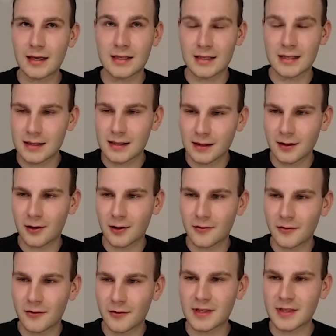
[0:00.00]
accessing
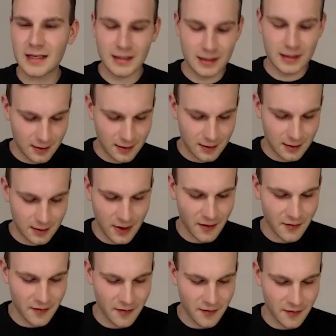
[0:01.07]
of data
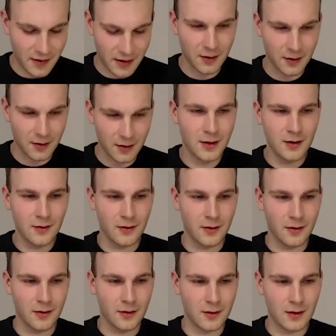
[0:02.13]
rather than
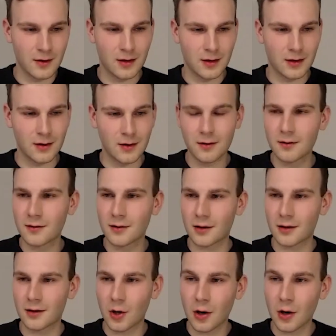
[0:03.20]
the
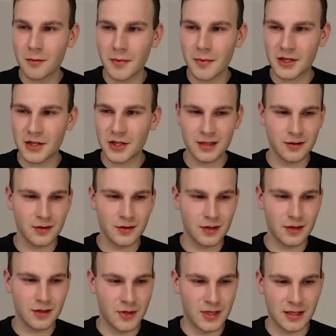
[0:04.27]
column
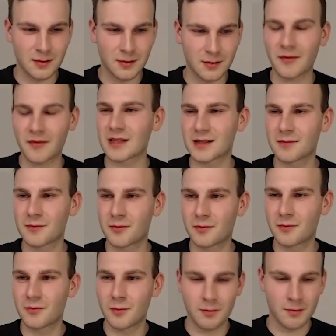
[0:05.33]
major addressing, but that's
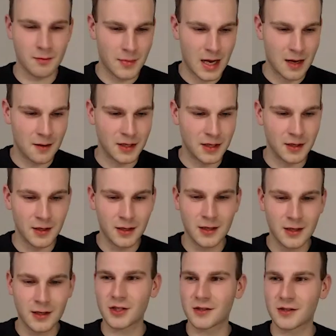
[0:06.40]
maybe
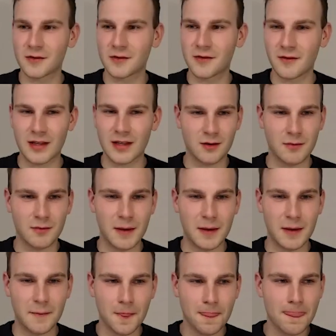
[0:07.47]
just a thing that's on
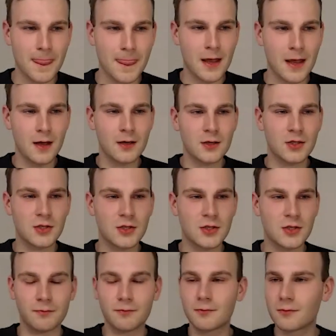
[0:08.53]
me.
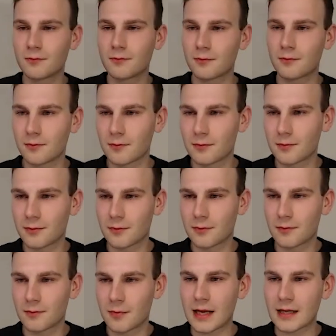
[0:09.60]
So
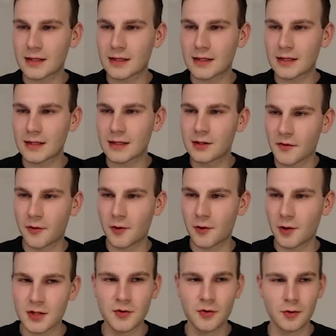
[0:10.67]
let's use the
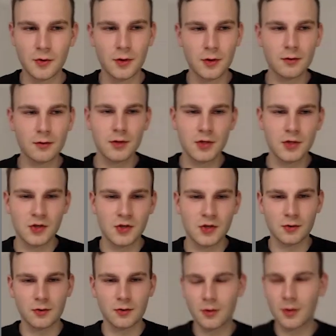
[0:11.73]
first tool
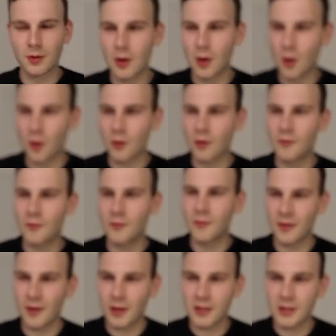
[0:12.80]
to look
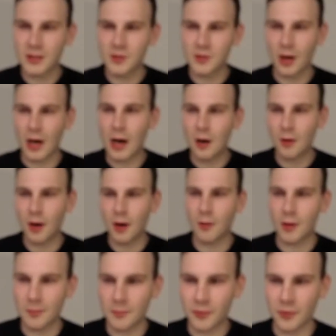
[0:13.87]
further into how
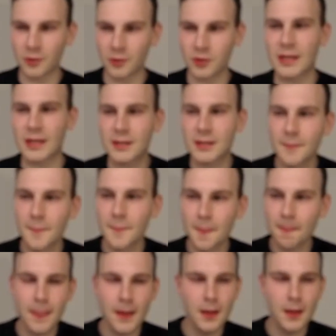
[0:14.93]
our approach does.